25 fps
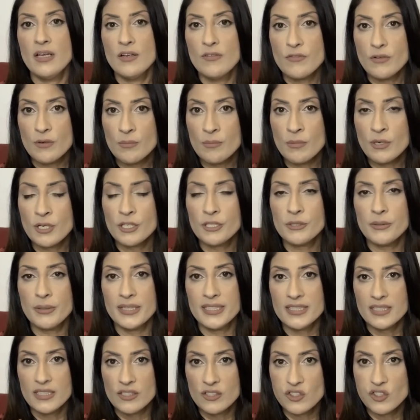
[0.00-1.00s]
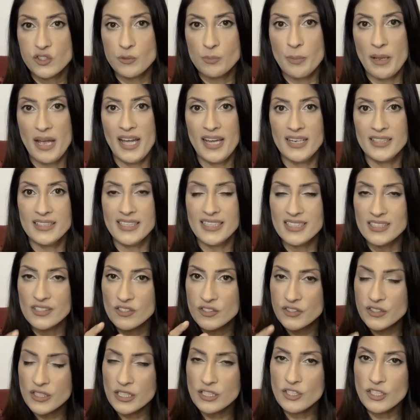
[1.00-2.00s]
for Mercury to spend in
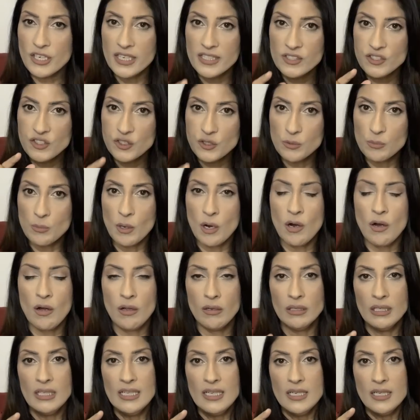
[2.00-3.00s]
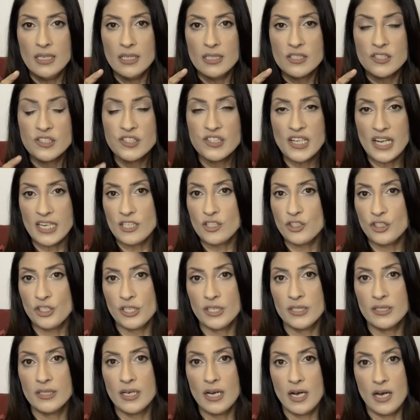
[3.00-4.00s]
such a small
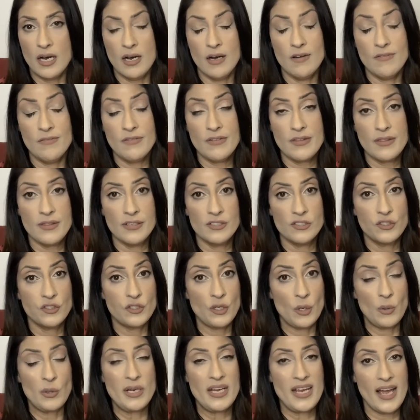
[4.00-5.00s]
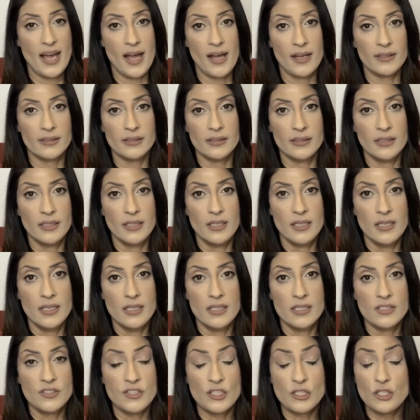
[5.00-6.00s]
section of the zodiac,
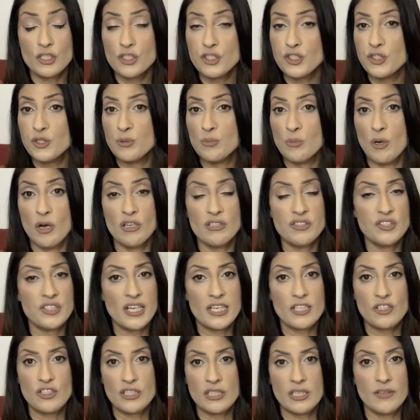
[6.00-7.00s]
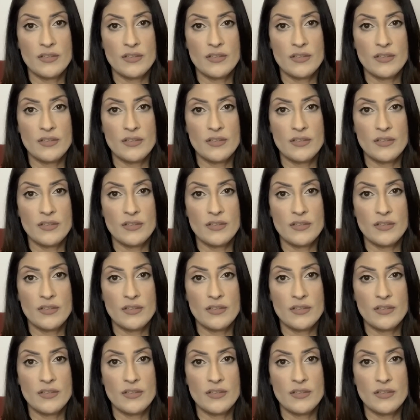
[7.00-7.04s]
in such a small section